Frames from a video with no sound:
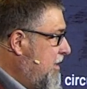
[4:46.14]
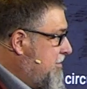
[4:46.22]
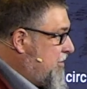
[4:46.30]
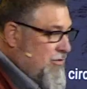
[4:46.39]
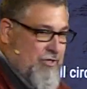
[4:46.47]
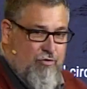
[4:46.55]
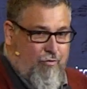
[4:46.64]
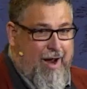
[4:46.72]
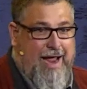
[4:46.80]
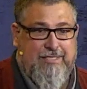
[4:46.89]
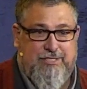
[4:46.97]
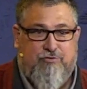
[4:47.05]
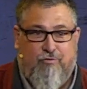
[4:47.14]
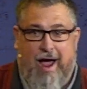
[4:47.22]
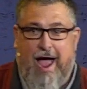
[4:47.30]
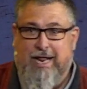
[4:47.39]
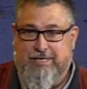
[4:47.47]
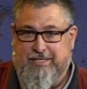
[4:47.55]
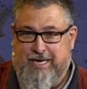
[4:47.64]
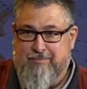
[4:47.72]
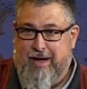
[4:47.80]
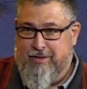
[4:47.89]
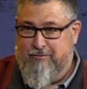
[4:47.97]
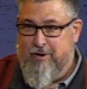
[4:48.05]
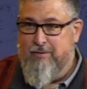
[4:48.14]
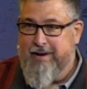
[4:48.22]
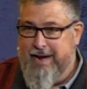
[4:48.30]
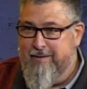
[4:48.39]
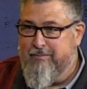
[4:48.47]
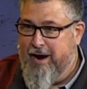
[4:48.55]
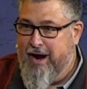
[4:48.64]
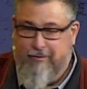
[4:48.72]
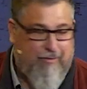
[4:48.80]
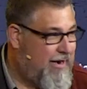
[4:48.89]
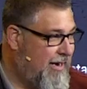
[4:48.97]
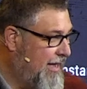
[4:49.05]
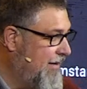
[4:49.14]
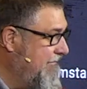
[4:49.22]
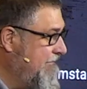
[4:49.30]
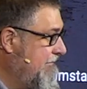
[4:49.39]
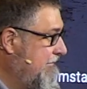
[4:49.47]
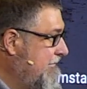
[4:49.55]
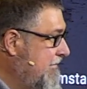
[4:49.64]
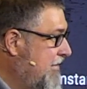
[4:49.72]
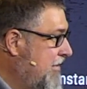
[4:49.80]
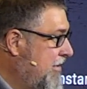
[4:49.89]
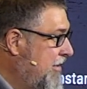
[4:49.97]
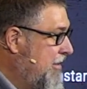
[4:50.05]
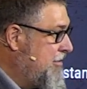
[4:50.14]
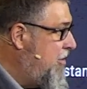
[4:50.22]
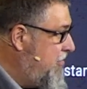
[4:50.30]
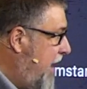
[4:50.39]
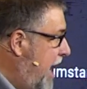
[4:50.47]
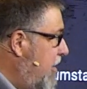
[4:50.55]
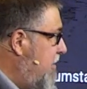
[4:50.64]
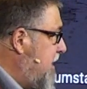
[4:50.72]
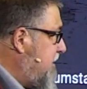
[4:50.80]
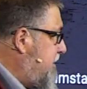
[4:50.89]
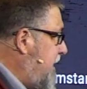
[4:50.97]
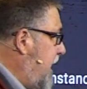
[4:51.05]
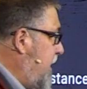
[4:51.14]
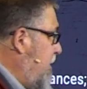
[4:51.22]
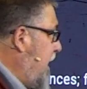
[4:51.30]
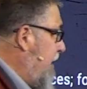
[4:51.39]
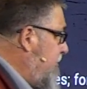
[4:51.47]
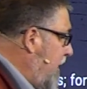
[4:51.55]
So it was a great strategy by the Roman Empire, wasn't it? So, there in this city, you'd have